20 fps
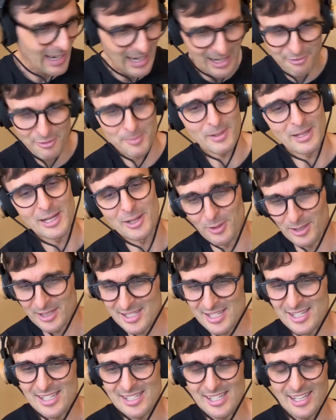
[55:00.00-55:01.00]
everybody
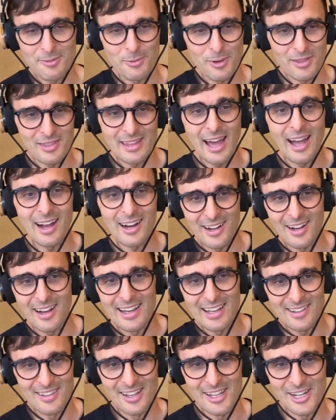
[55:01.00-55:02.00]
wants to sit with that guy
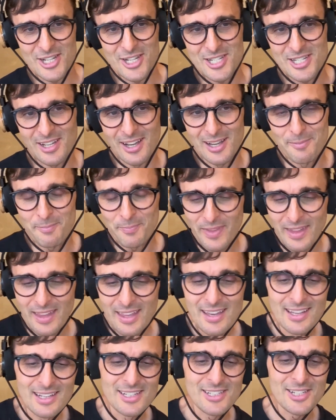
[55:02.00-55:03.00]
at lunchtime
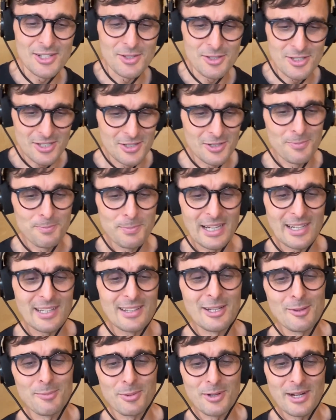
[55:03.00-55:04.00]
to pick
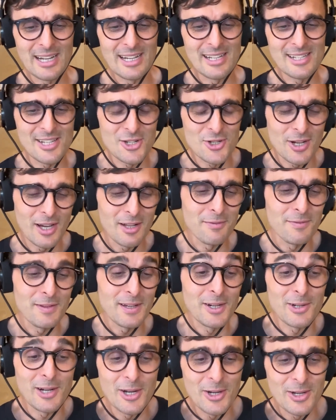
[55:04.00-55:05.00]
their brains and try to
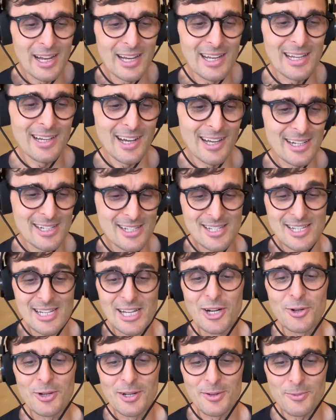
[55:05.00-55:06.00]
figure out any kind of
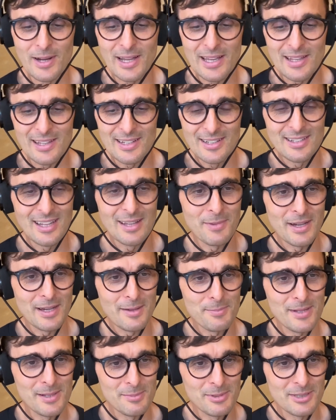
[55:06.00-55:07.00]
secret way that they might
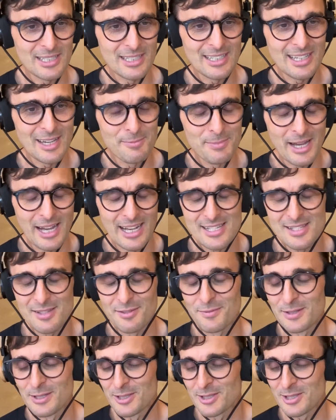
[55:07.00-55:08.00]
be able to get past the
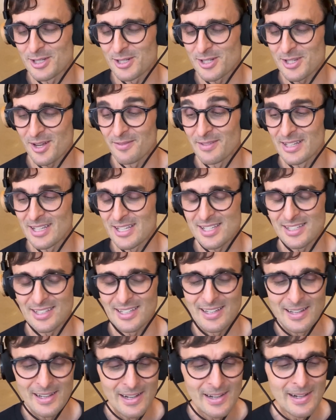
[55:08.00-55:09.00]
filters,
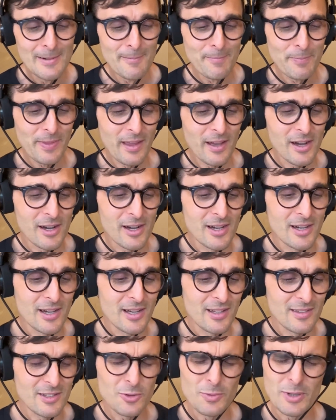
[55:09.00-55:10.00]
obviously.
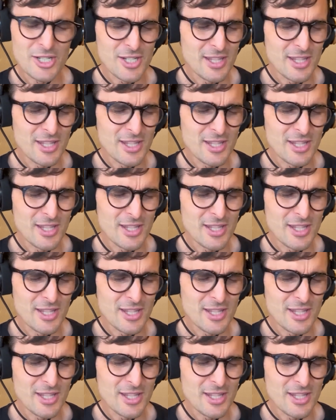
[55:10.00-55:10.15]
To which